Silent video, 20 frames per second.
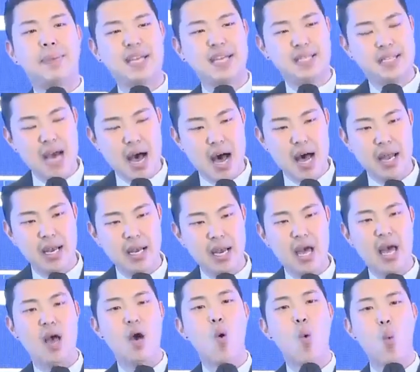be done
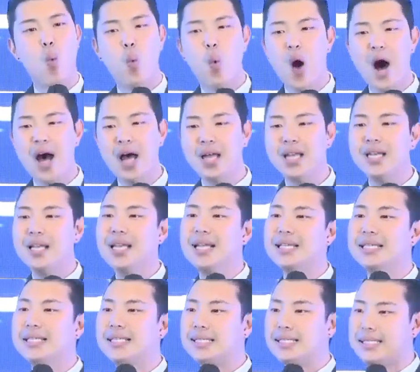one
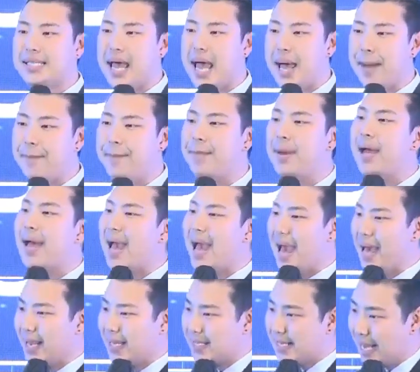step
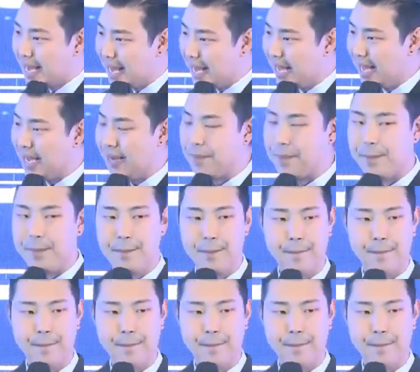at a time.